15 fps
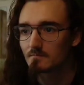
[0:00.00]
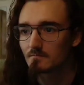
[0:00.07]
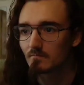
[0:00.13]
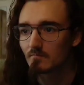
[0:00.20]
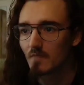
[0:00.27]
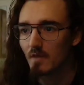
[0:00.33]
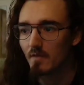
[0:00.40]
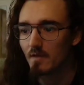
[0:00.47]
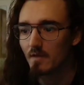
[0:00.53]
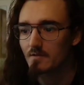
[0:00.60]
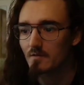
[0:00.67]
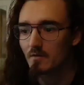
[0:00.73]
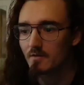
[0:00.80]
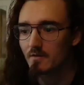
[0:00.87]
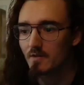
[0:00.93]
And that's
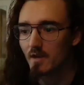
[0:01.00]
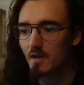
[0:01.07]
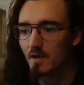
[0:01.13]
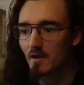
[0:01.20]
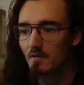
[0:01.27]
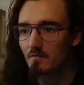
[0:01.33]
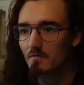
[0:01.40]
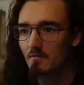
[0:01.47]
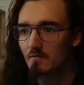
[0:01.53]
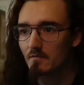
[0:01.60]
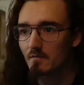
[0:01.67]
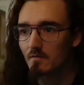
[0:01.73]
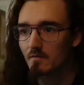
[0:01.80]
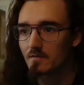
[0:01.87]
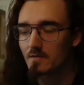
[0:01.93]
going to take out
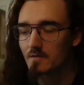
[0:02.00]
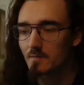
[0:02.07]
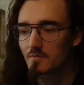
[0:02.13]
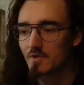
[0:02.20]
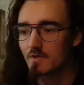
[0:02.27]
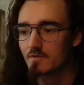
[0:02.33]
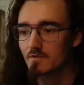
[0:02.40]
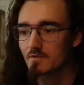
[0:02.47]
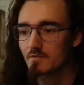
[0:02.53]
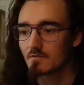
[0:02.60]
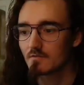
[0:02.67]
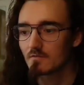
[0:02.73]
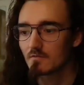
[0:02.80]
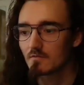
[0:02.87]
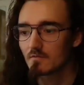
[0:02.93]
the Sump Dredger,
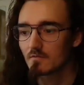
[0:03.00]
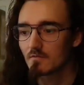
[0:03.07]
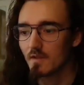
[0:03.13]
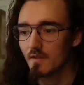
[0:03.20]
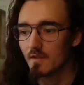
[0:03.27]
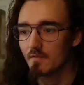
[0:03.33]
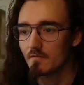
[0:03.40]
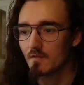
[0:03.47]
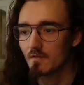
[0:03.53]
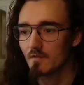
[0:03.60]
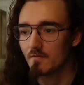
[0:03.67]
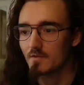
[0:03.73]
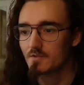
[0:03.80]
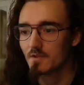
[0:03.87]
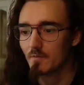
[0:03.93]
and
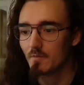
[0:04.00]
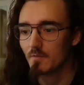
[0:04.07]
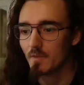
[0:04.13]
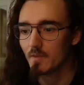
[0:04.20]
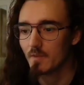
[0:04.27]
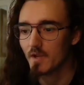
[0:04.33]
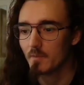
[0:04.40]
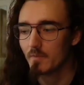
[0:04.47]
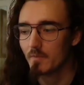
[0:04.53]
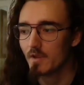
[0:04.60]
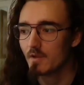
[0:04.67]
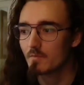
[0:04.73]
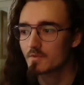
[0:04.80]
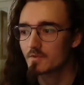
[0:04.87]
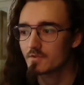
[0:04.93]
obviously we get Pyke
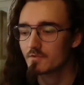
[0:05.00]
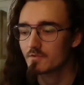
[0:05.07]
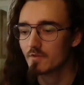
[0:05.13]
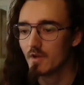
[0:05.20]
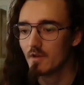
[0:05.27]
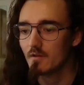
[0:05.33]
back, which is great.